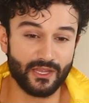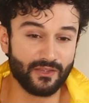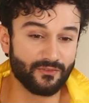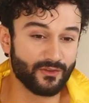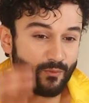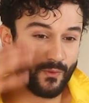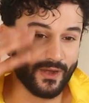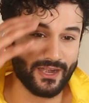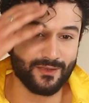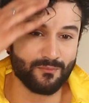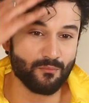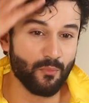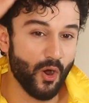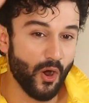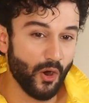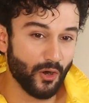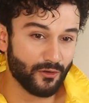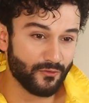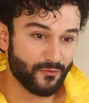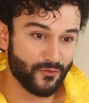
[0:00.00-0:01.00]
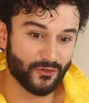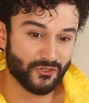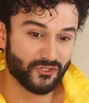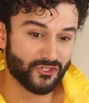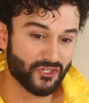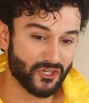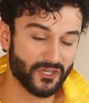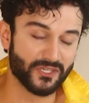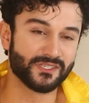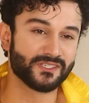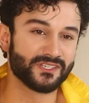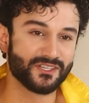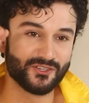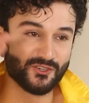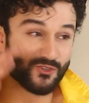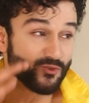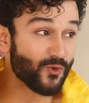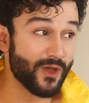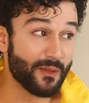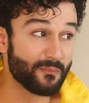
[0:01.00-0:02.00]
I even went bald for just
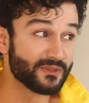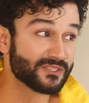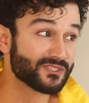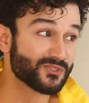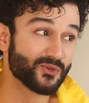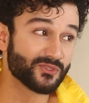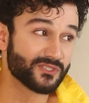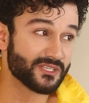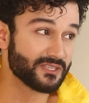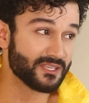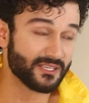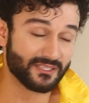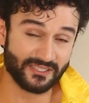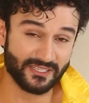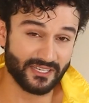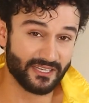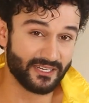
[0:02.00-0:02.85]
two episodes in the